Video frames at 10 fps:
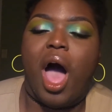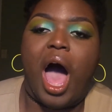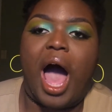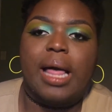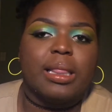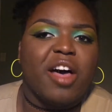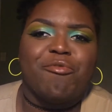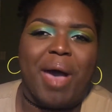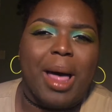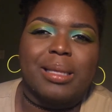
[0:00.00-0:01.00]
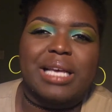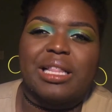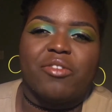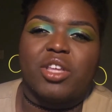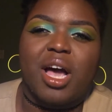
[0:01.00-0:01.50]
I love palettes, I
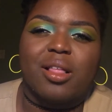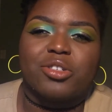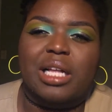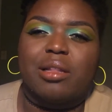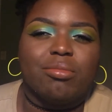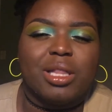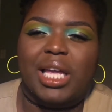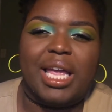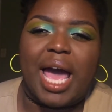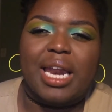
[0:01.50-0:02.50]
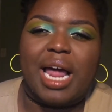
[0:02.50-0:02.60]
love the colors, I love looking at it,